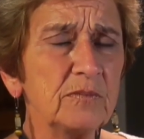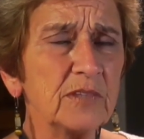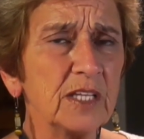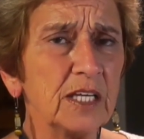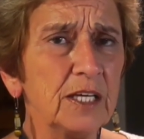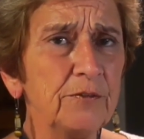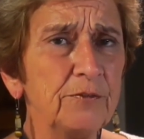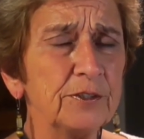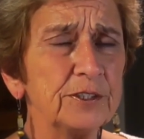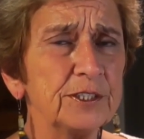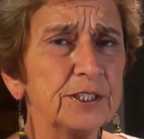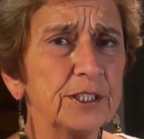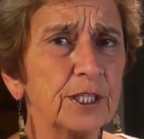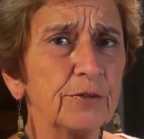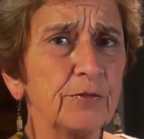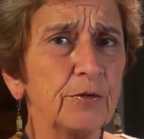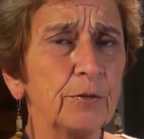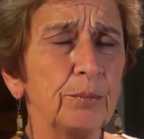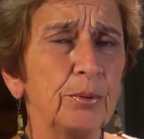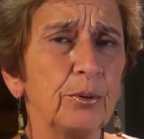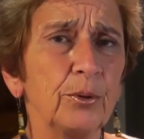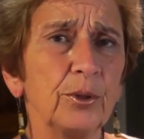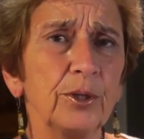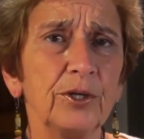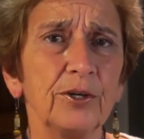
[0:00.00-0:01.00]
If you're
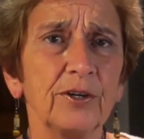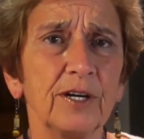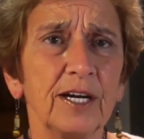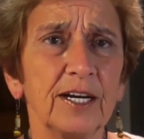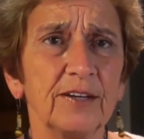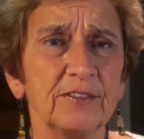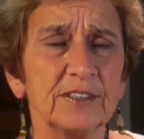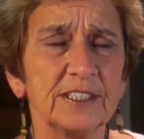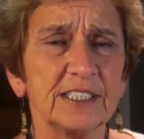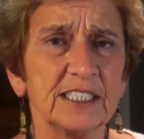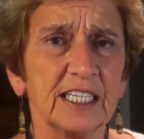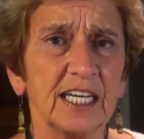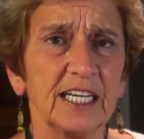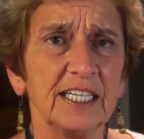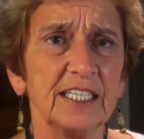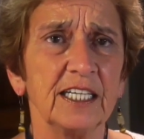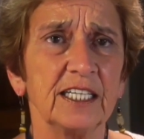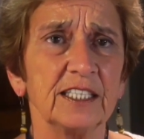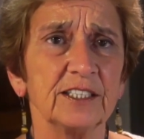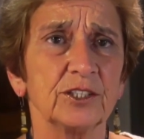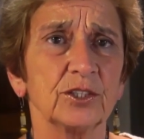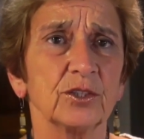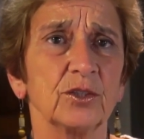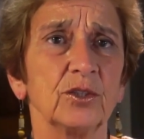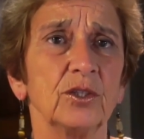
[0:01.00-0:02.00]
self-employed or have a side
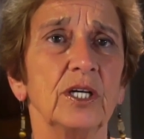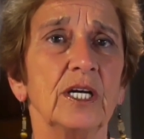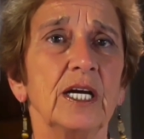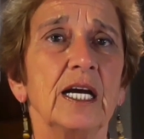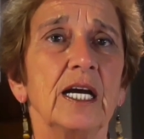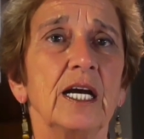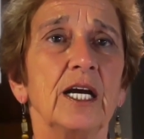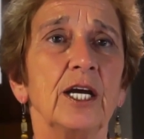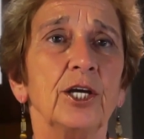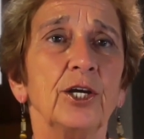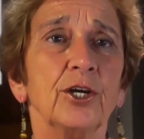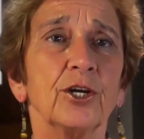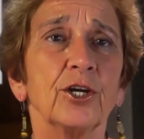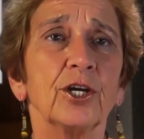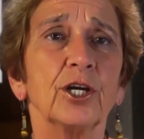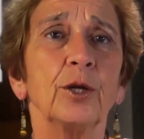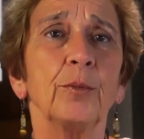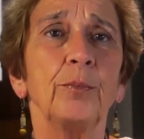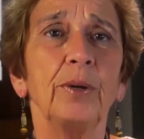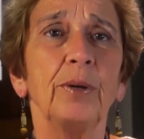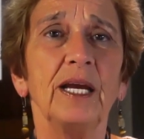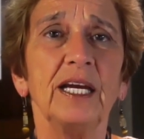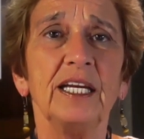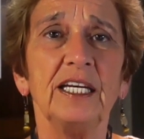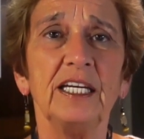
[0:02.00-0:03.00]
hustle, you're going to
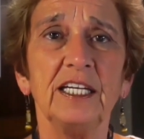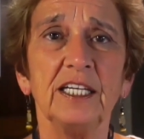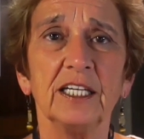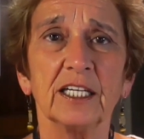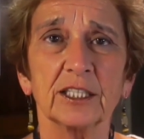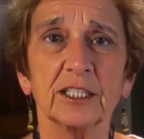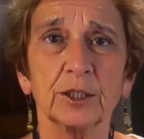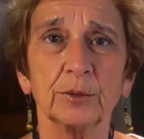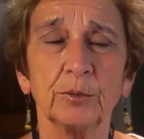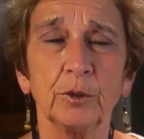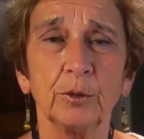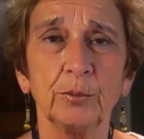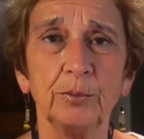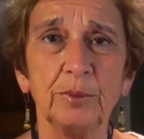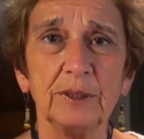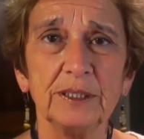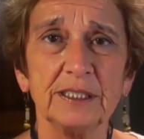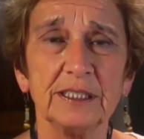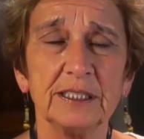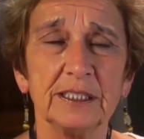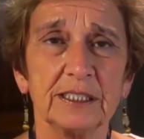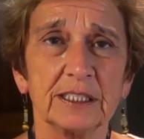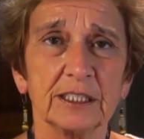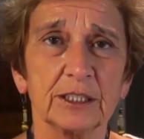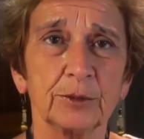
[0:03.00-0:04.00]
pay deductible
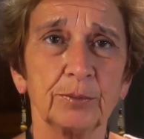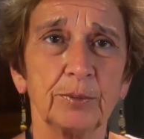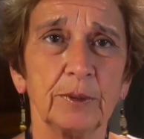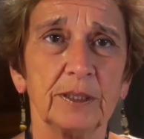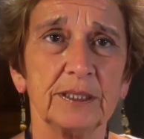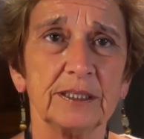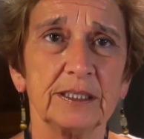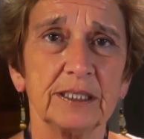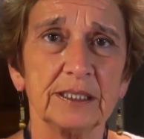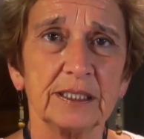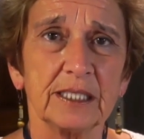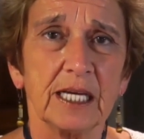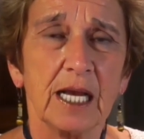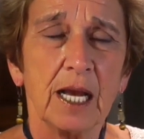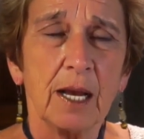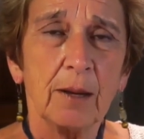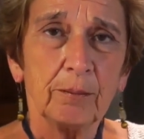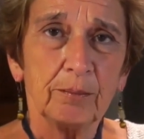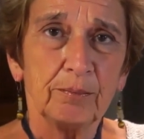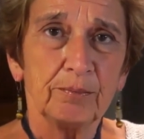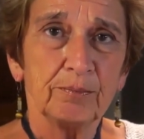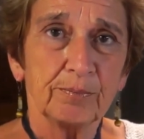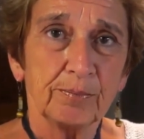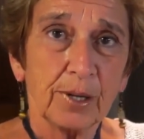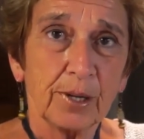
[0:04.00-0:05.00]
business expenses,
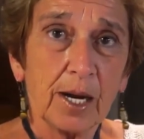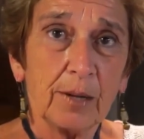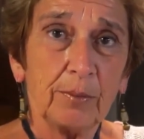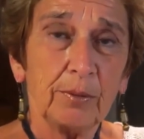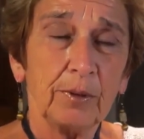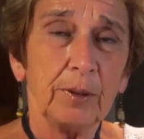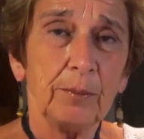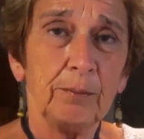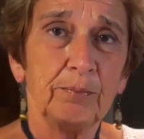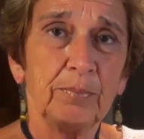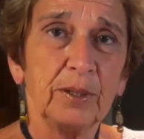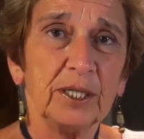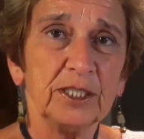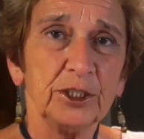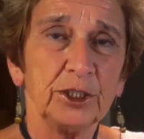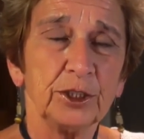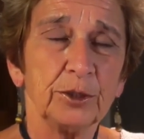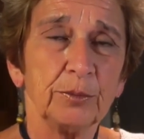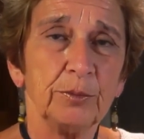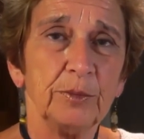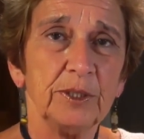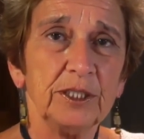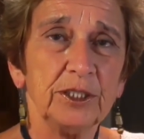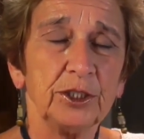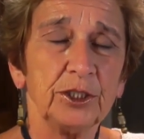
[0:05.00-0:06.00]
probably bunch
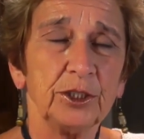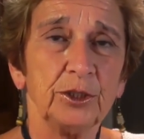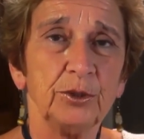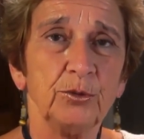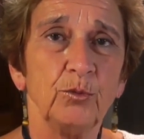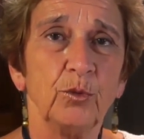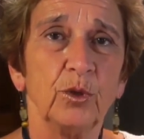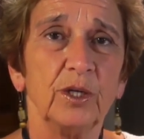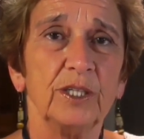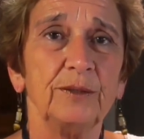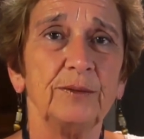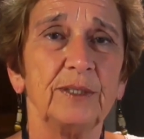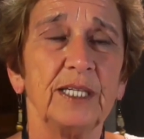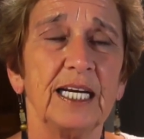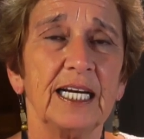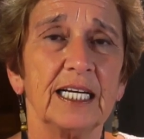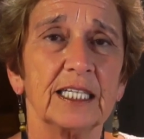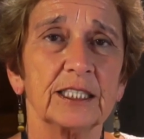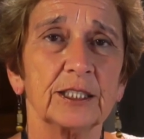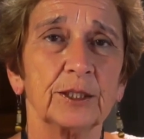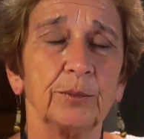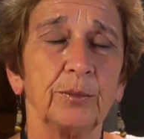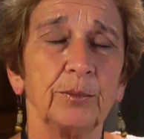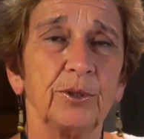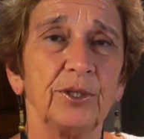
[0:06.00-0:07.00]
them into one
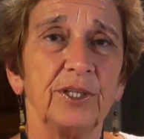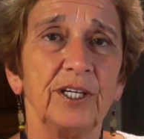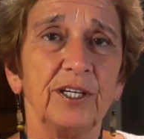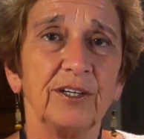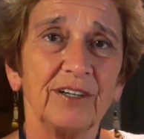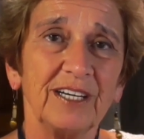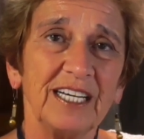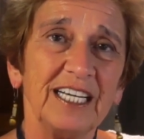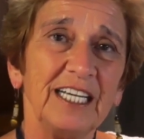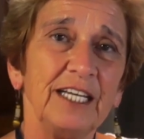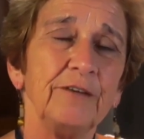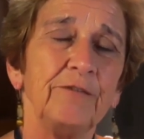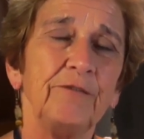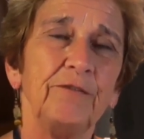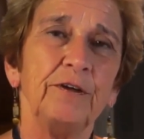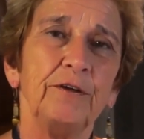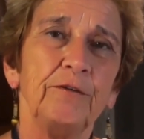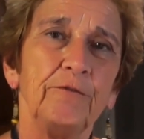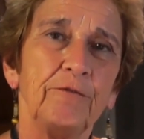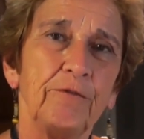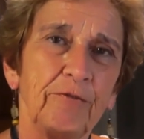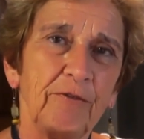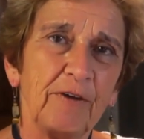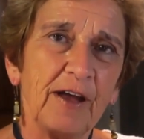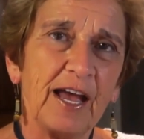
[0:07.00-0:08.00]
taxable year if
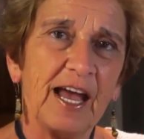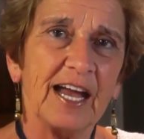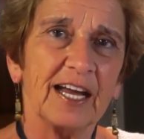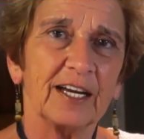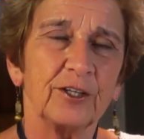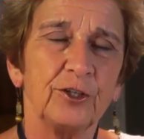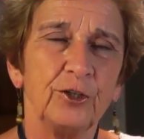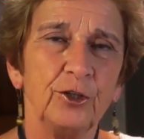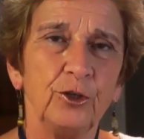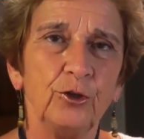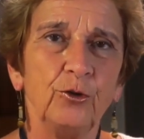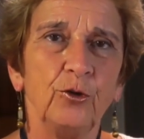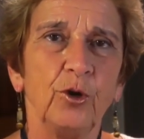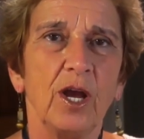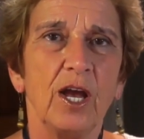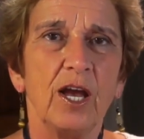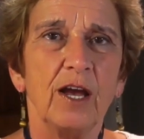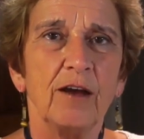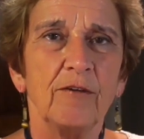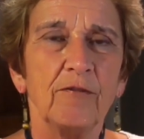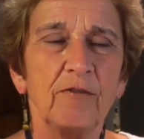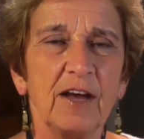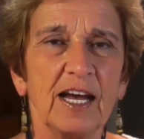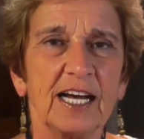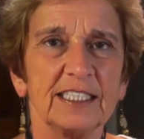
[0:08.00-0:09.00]
in fact you
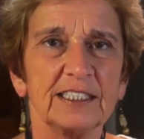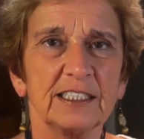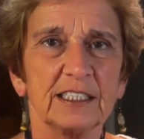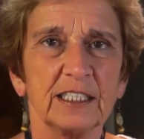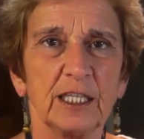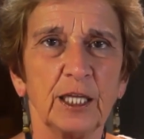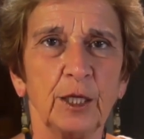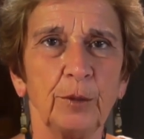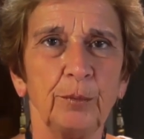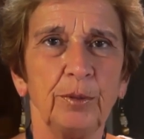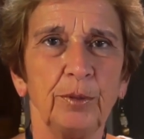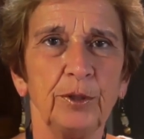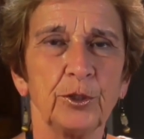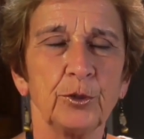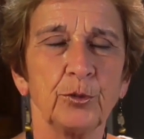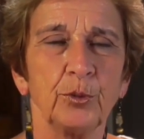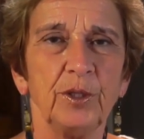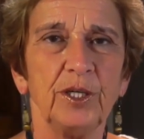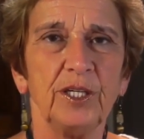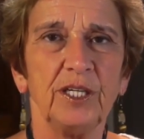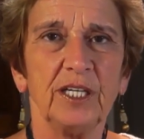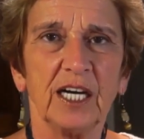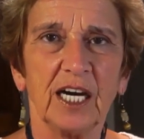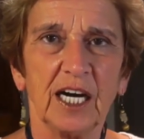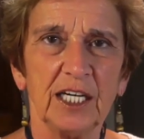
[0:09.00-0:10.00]
vacillate
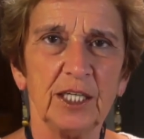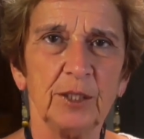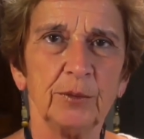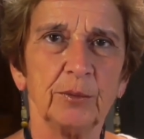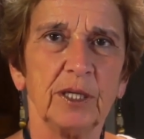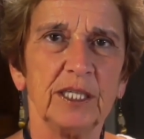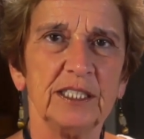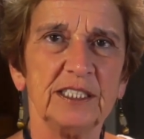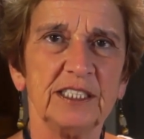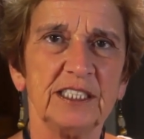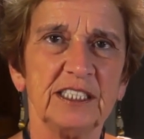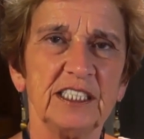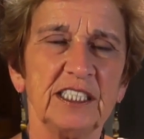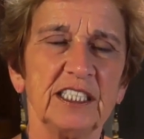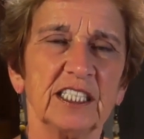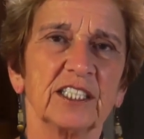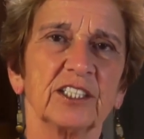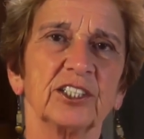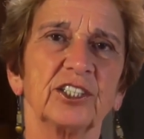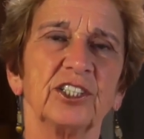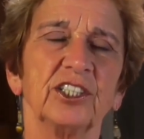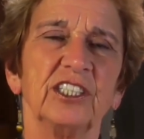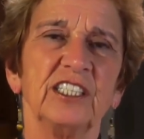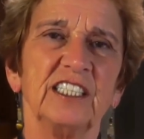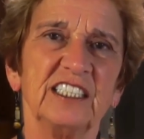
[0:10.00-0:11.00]
between itemized
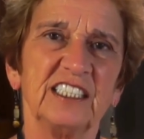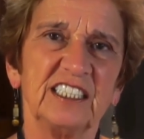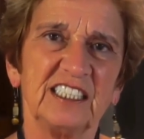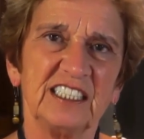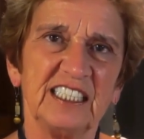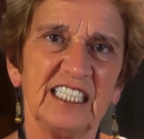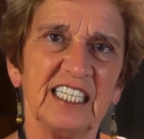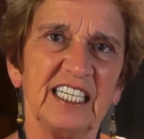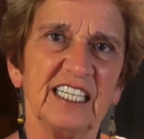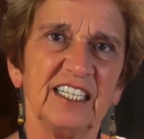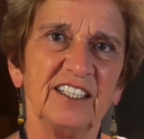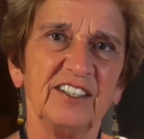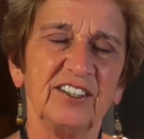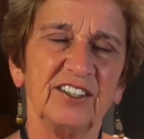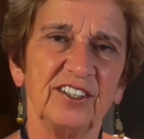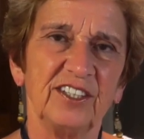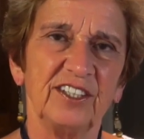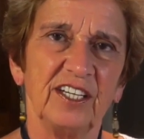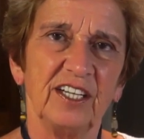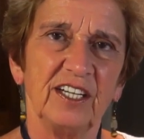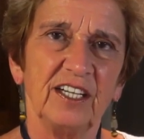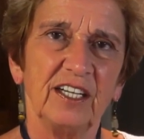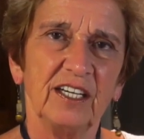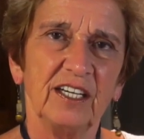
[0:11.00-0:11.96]
deduction and standard